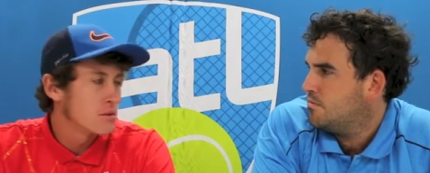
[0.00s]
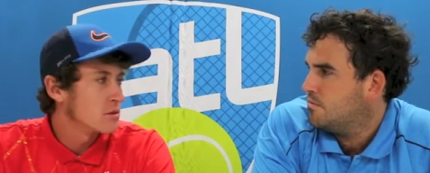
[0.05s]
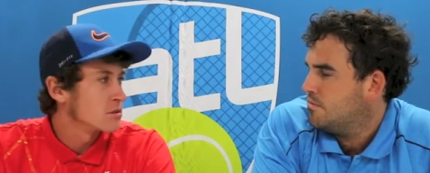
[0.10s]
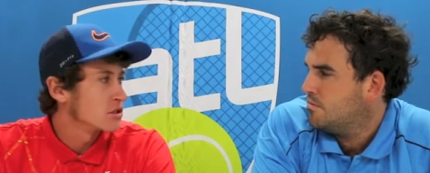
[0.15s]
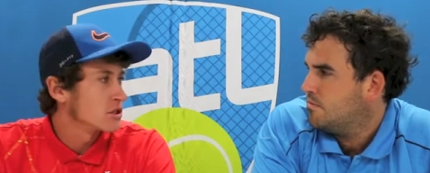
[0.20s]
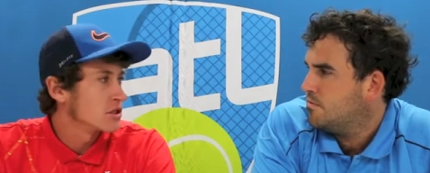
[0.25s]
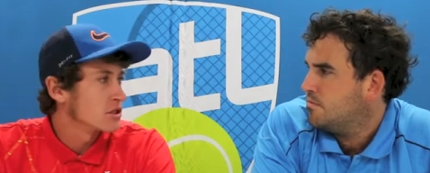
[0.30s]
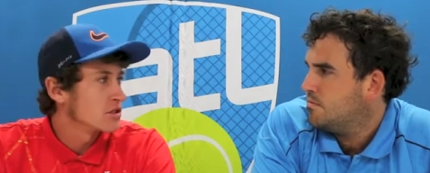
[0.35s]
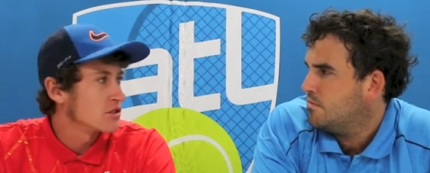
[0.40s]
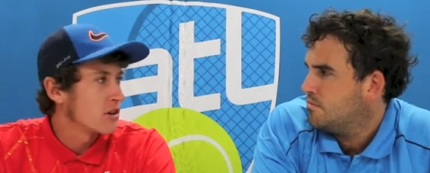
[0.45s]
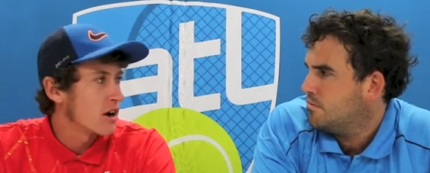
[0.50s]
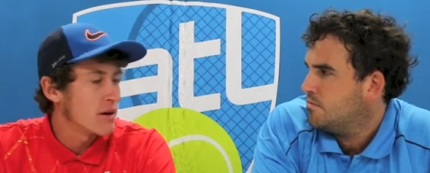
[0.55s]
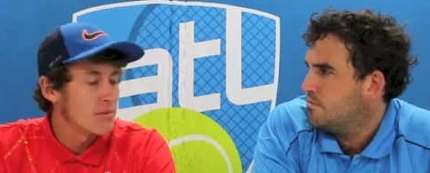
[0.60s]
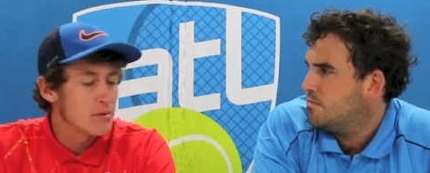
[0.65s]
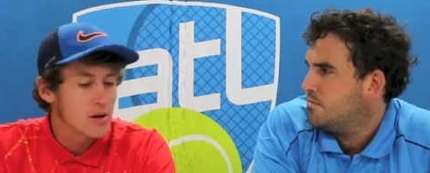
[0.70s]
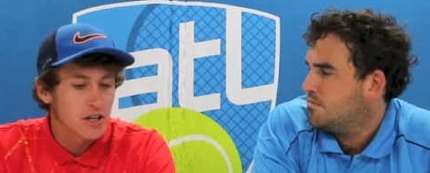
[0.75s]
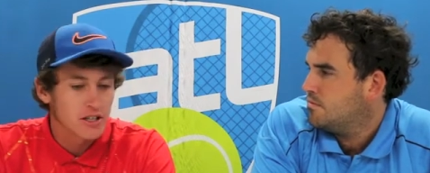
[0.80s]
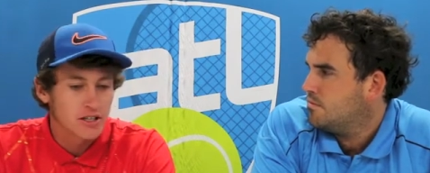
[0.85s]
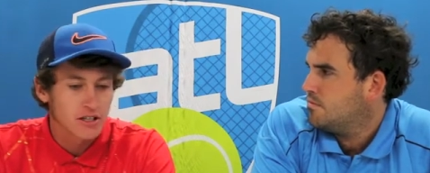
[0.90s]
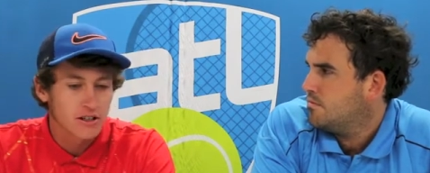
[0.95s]
Speaker 1: we'll just try
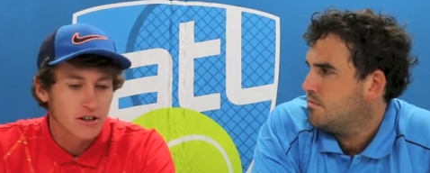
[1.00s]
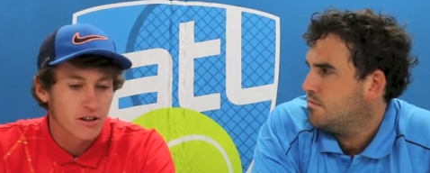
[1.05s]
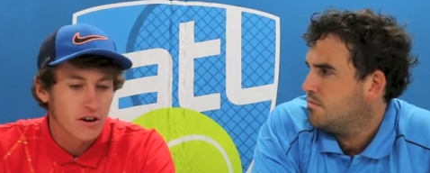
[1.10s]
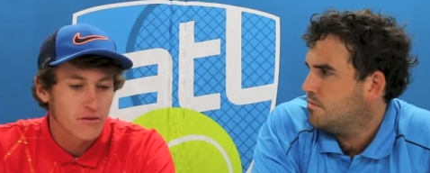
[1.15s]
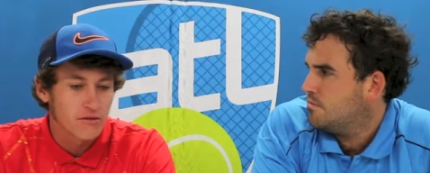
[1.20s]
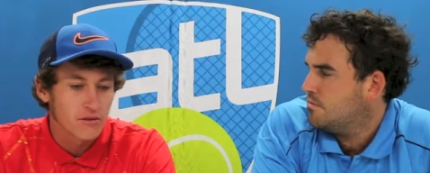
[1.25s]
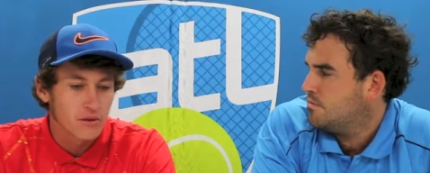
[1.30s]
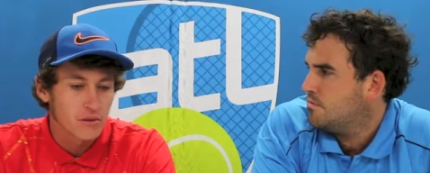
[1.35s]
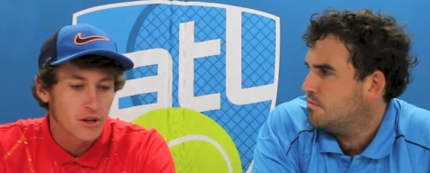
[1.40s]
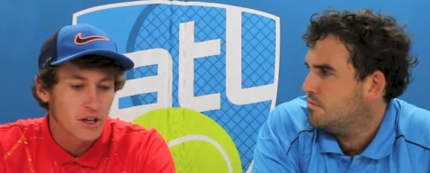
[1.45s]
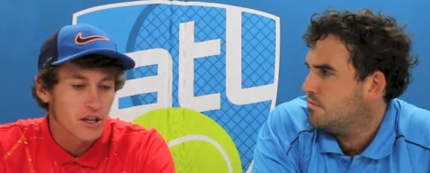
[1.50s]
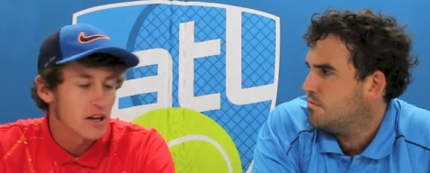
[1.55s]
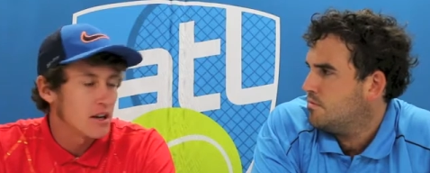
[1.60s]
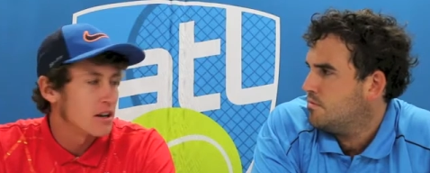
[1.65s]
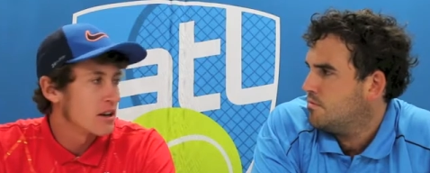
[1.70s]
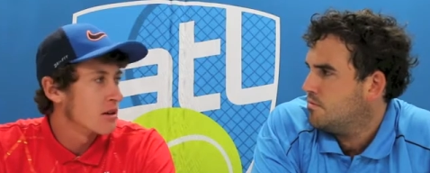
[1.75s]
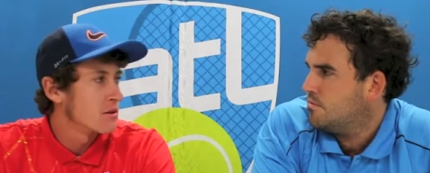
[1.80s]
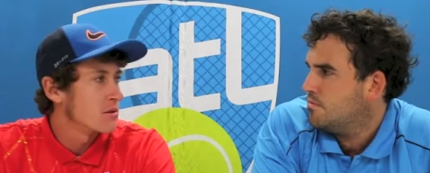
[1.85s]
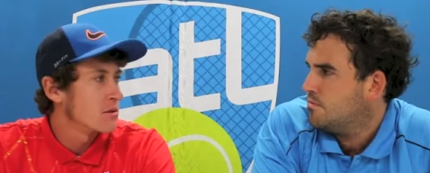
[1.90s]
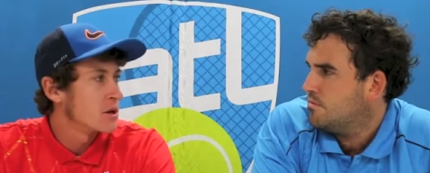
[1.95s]
our best and hopefully we can
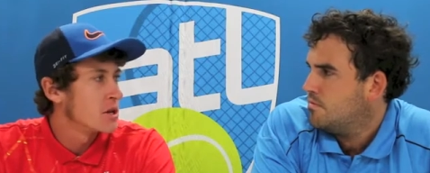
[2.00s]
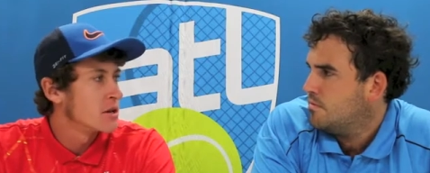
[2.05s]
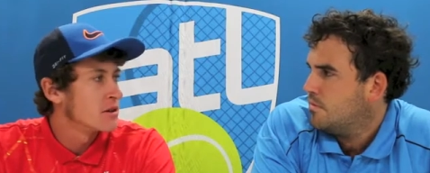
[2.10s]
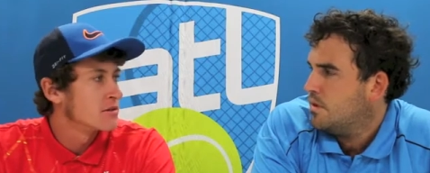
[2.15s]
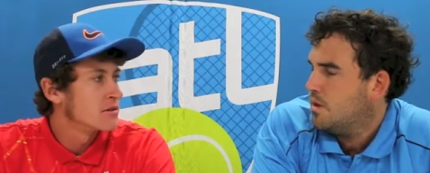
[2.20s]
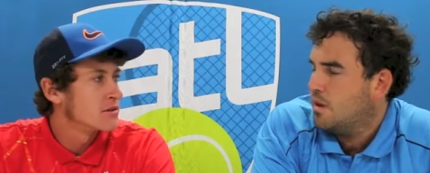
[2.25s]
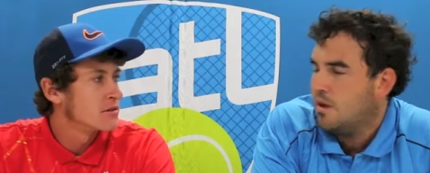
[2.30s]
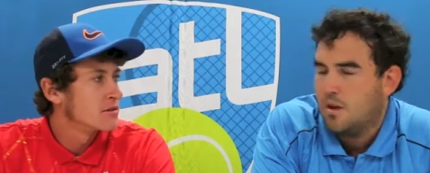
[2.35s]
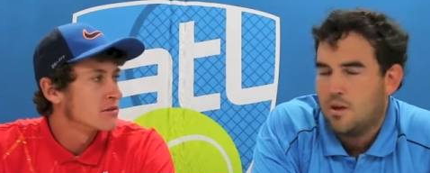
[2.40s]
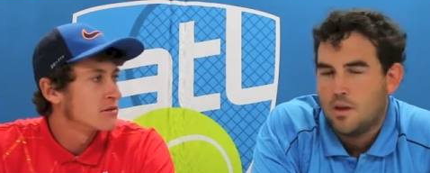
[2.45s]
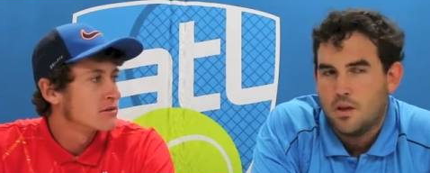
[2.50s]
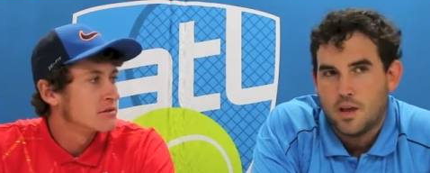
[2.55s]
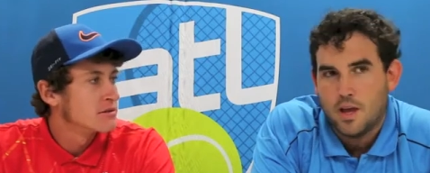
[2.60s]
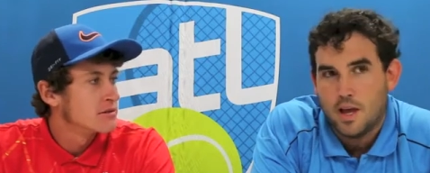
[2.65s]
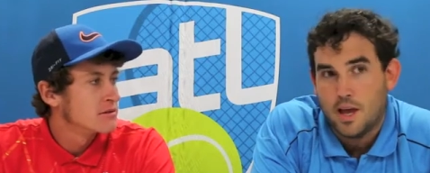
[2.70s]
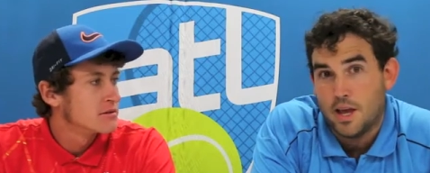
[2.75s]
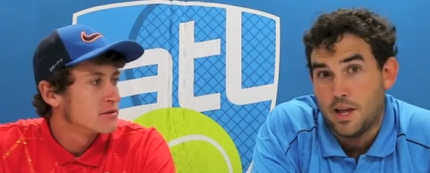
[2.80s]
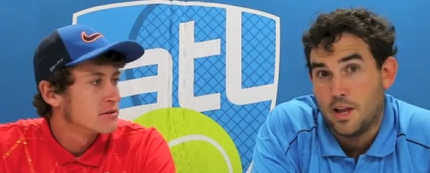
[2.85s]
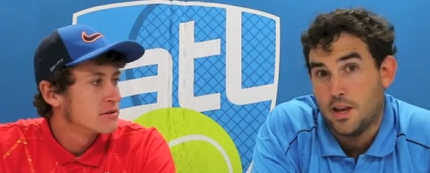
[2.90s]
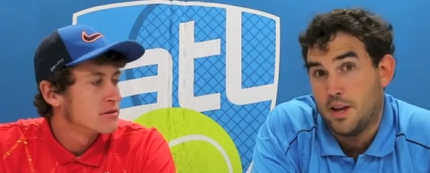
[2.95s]
get another win.
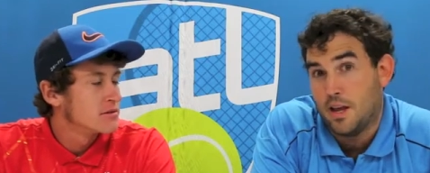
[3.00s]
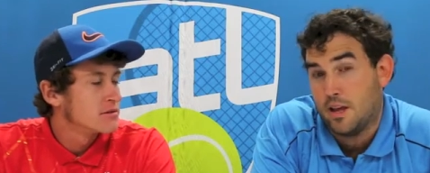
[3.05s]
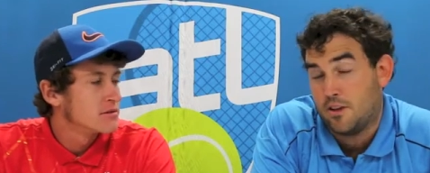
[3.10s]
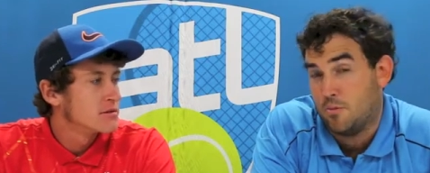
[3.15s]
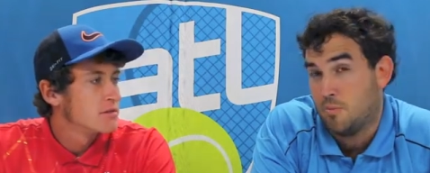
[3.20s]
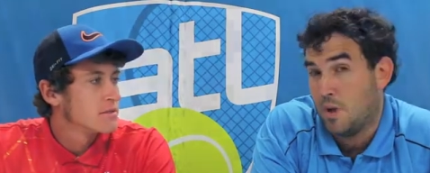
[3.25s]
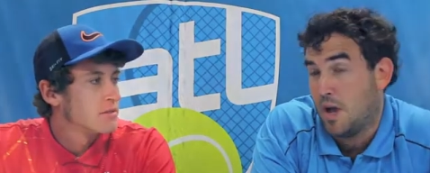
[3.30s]
And next